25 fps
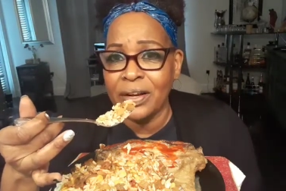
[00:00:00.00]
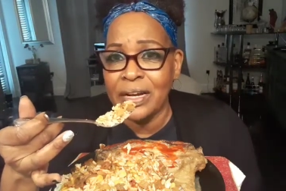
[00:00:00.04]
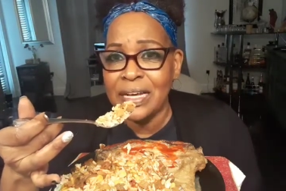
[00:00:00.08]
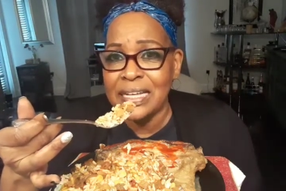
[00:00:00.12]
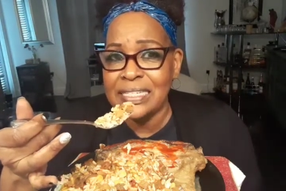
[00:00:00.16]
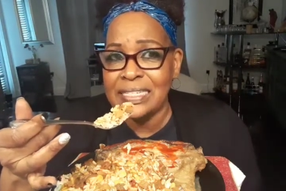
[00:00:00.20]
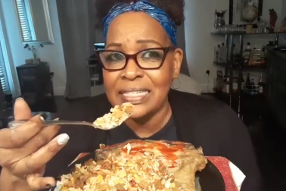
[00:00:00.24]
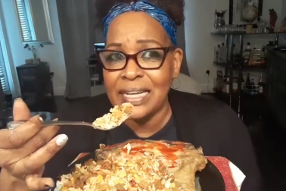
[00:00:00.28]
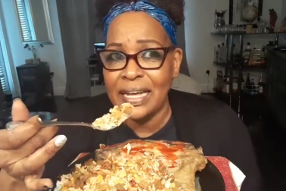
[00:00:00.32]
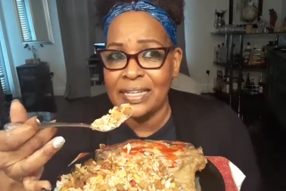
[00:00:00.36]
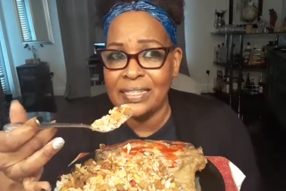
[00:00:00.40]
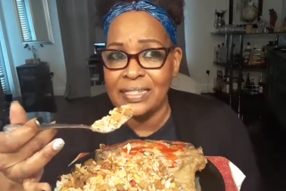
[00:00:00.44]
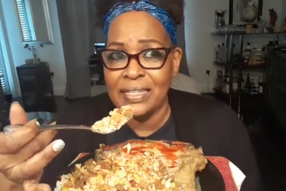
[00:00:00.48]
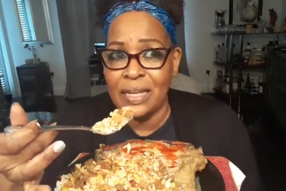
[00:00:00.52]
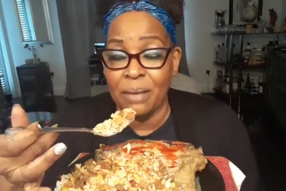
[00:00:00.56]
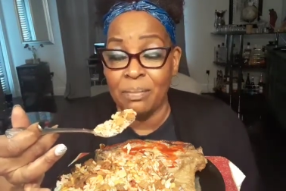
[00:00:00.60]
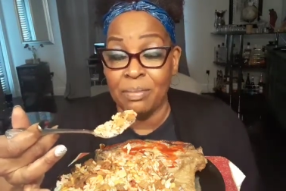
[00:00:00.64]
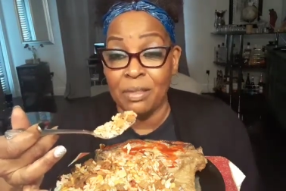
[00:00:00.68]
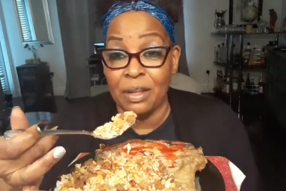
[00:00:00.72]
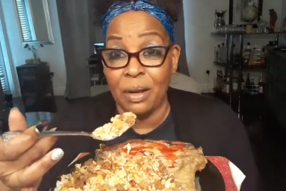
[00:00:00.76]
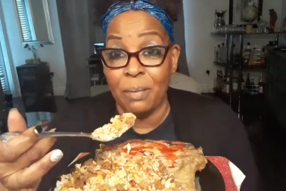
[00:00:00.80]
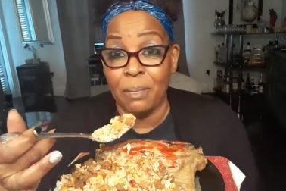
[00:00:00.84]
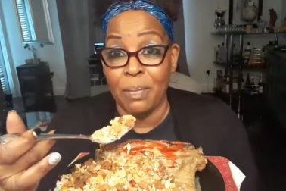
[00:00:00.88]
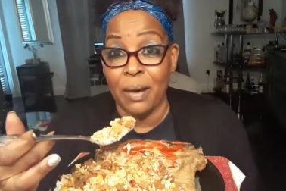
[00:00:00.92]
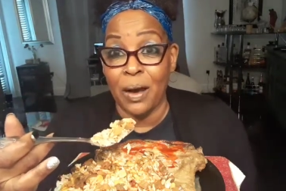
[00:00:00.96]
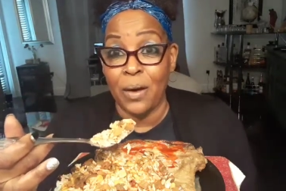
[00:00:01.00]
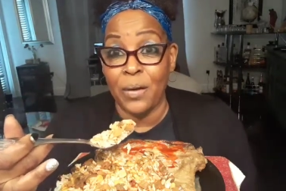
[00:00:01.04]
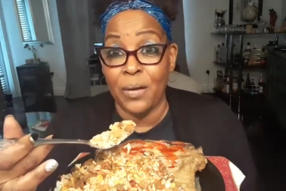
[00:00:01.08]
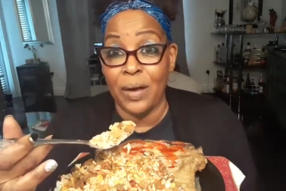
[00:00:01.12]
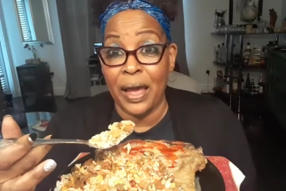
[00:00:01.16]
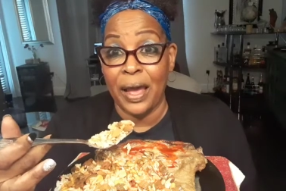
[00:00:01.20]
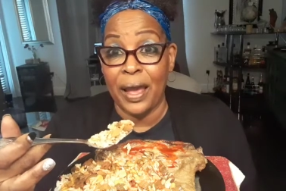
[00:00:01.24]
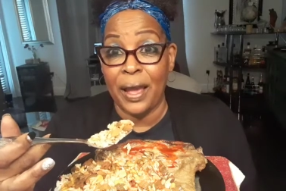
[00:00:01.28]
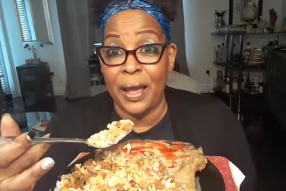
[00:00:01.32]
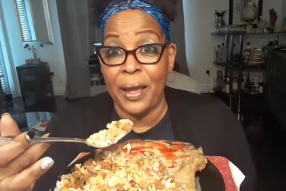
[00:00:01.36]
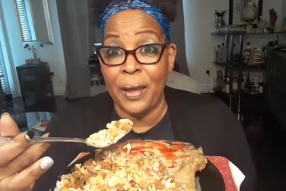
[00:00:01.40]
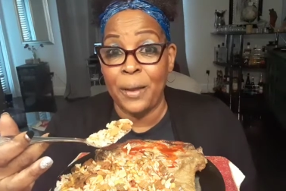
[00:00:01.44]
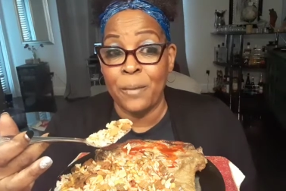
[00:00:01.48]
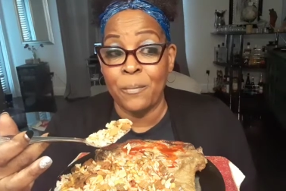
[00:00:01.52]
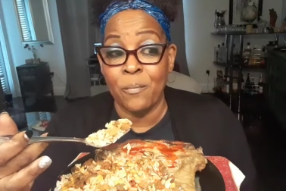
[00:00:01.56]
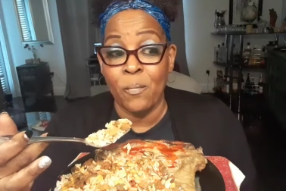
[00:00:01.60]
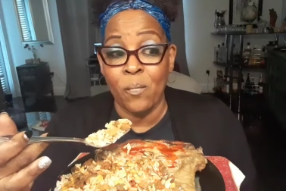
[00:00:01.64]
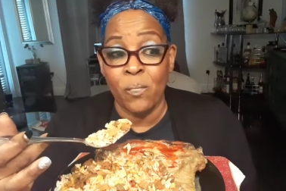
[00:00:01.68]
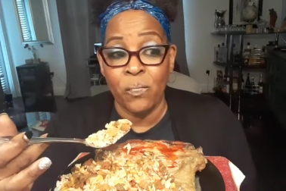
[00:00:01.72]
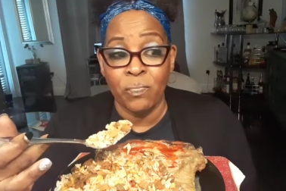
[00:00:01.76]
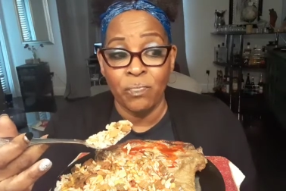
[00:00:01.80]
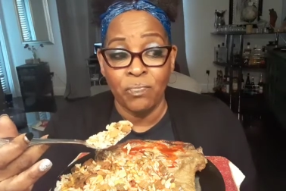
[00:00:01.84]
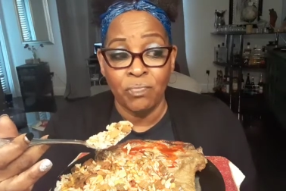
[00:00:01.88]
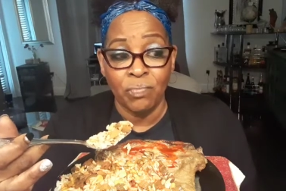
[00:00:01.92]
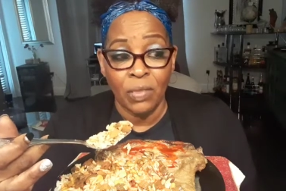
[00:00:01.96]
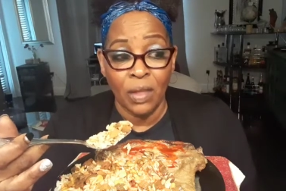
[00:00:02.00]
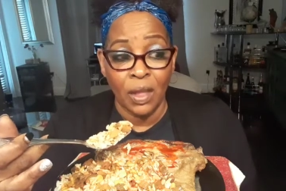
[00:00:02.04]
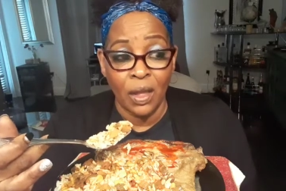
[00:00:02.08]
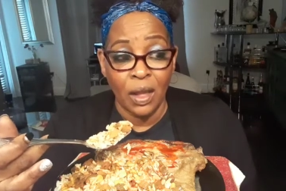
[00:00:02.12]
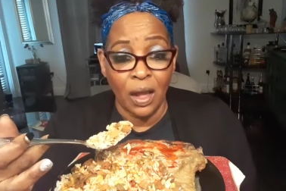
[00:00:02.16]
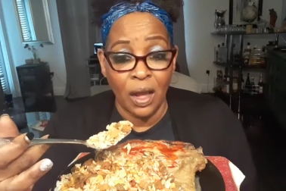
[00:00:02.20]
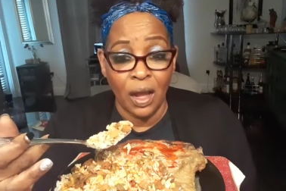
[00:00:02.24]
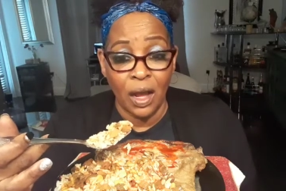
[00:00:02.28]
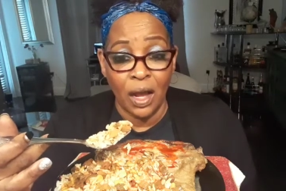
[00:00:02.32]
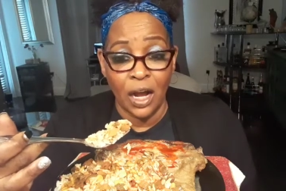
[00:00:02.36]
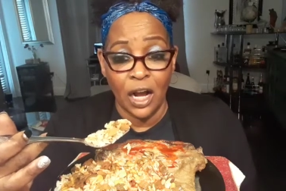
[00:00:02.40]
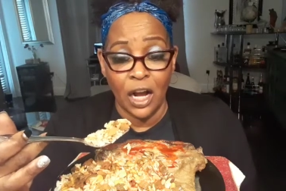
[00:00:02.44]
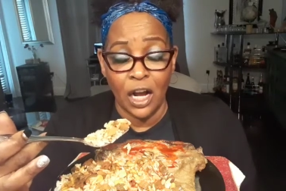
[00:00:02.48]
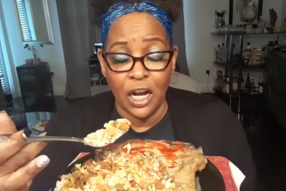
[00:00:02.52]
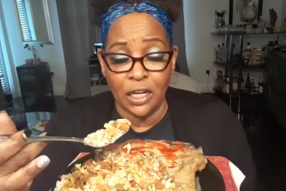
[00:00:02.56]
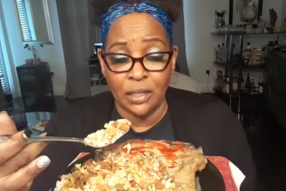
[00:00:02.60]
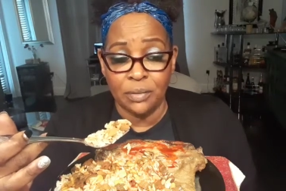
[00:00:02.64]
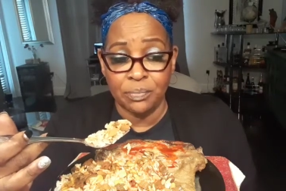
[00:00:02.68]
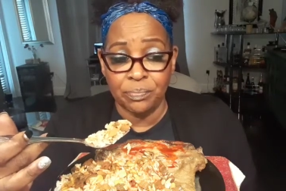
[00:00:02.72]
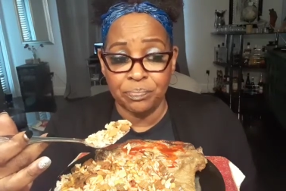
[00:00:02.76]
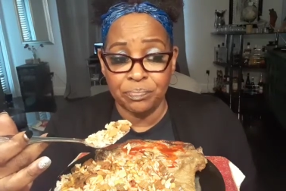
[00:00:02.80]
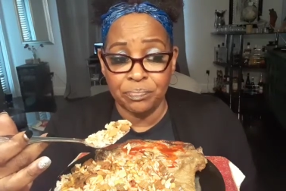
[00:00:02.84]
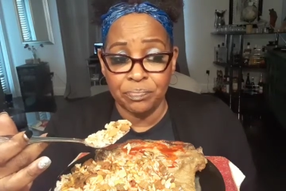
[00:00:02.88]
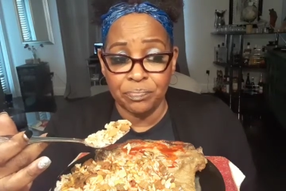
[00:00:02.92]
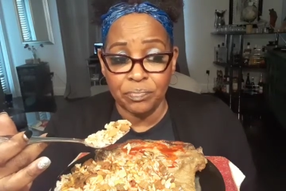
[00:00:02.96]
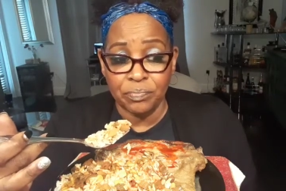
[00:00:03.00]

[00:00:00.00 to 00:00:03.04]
He said something about a um,